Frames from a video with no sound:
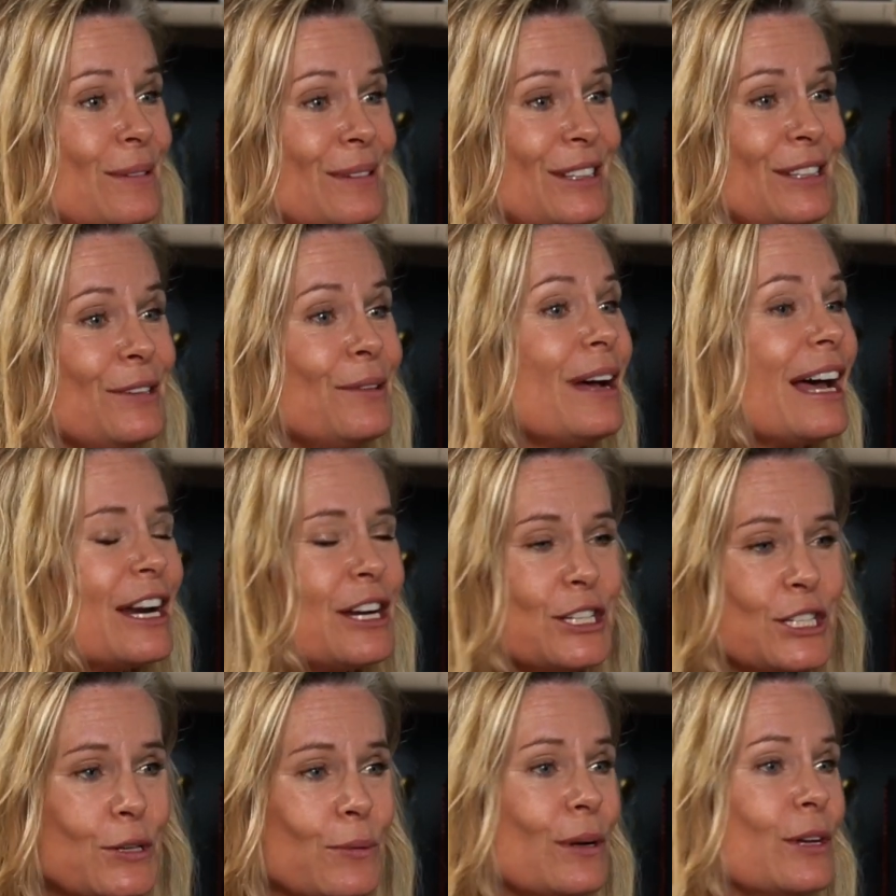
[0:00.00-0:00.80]
You got to
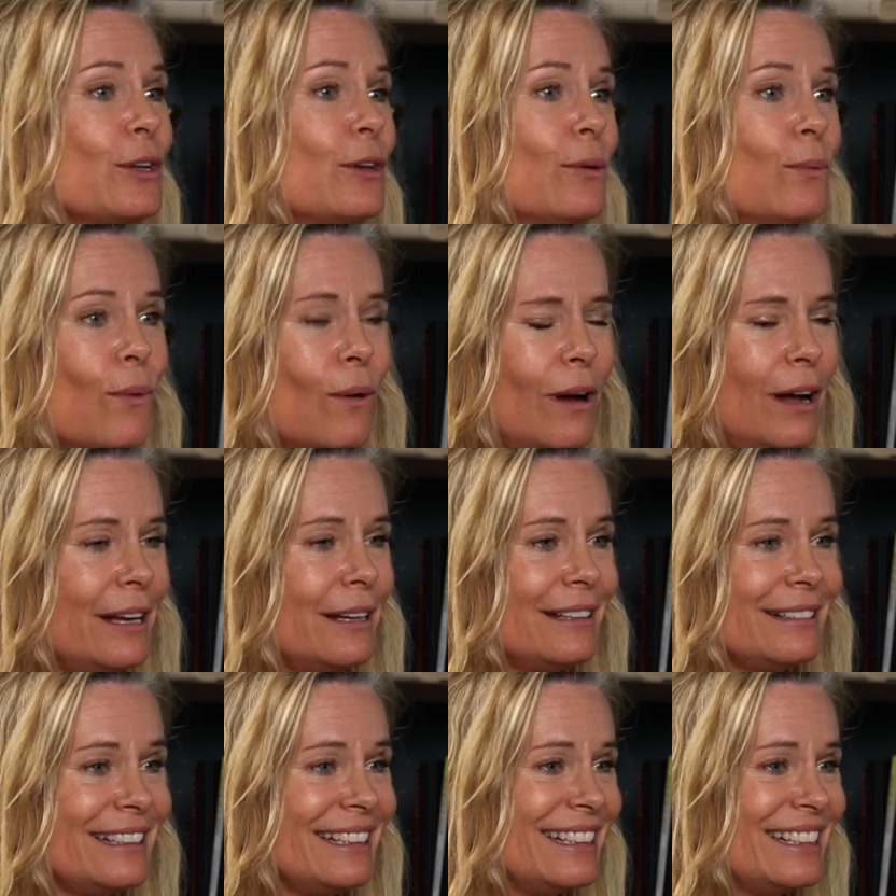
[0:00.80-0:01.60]
do what you
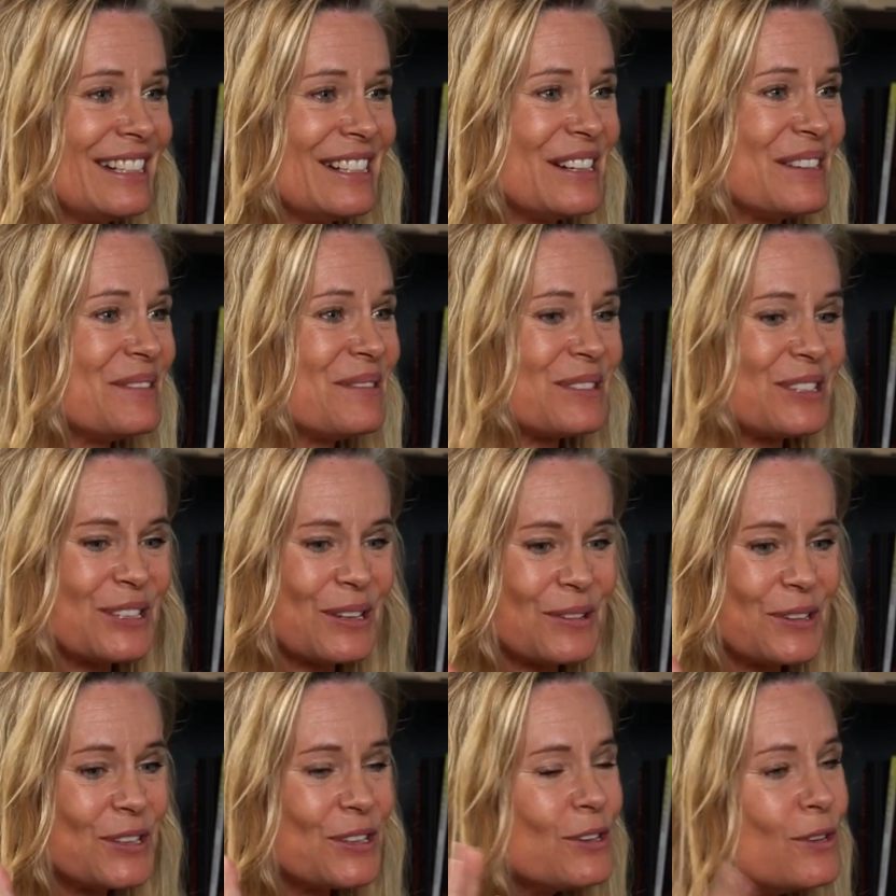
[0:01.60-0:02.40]
want, So
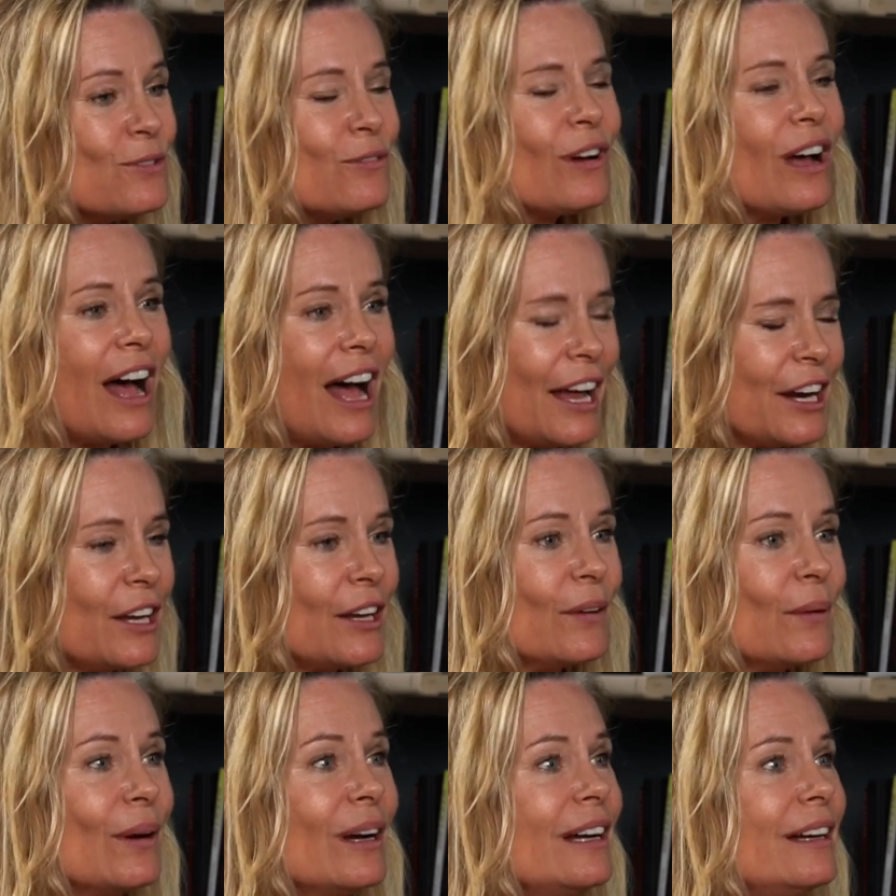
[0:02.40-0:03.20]
you've got to